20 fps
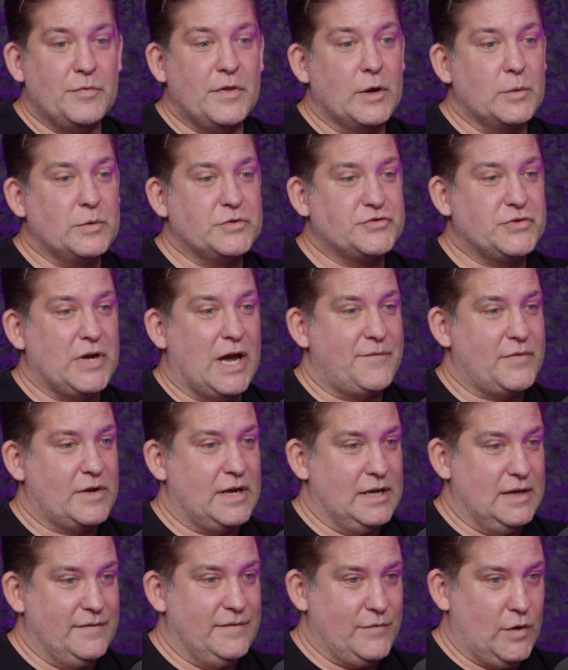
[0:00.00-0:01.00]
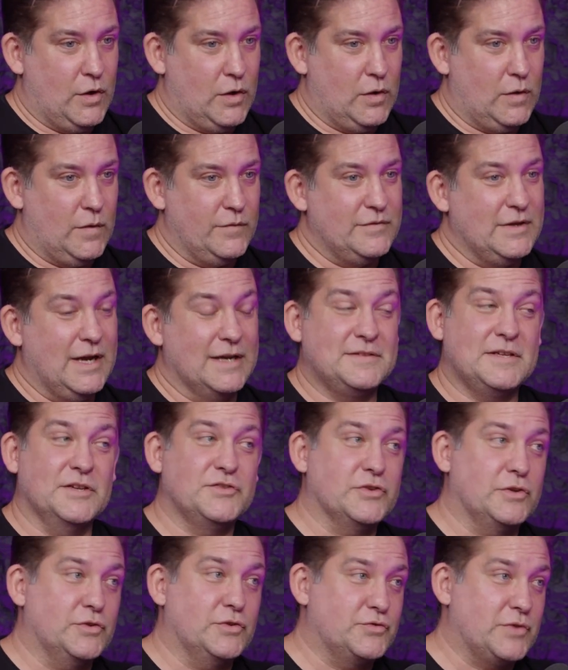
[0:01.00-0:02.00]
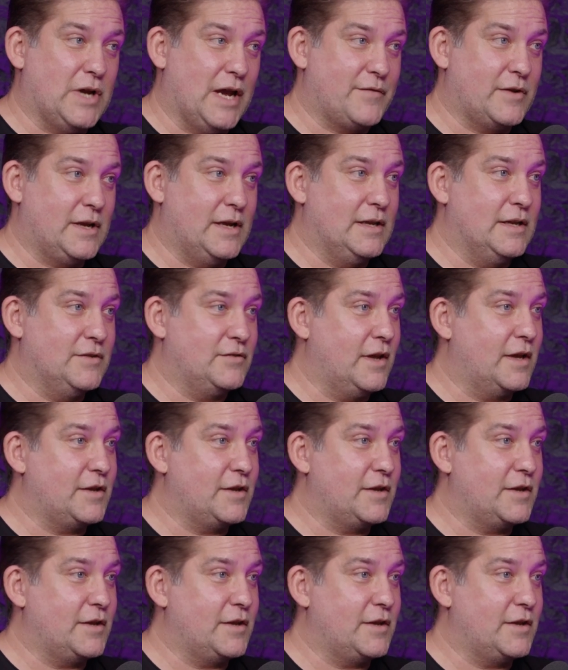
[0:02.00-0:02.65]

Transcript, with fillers: there was trafficking involved, not digital trafficking, okay.